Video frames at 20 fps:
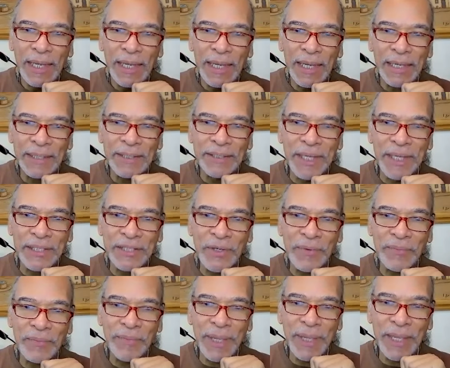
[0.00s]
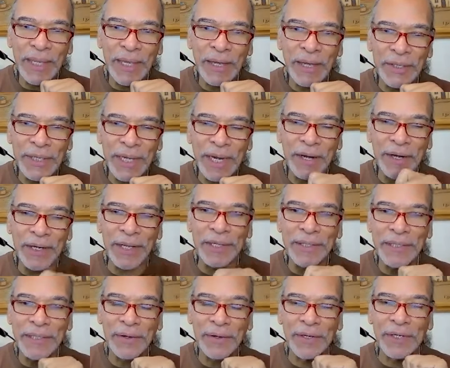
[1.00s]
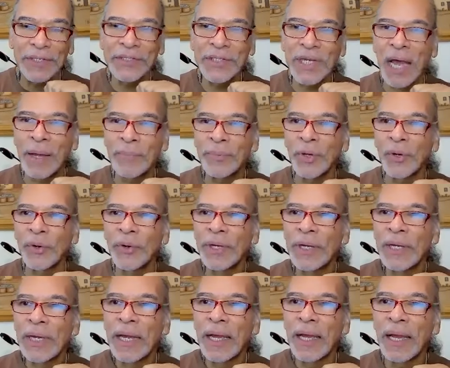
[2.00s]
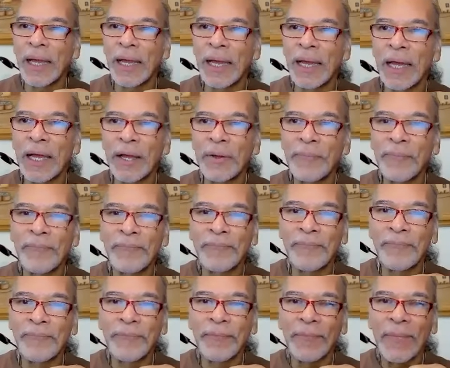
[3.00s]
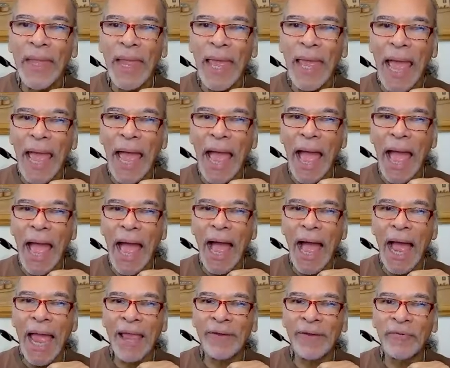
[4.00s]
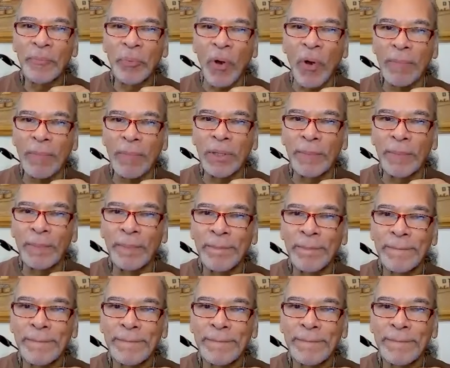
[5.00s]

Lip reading: It doesn't. Oh, yeah, there it is. Cambio. I have a problem.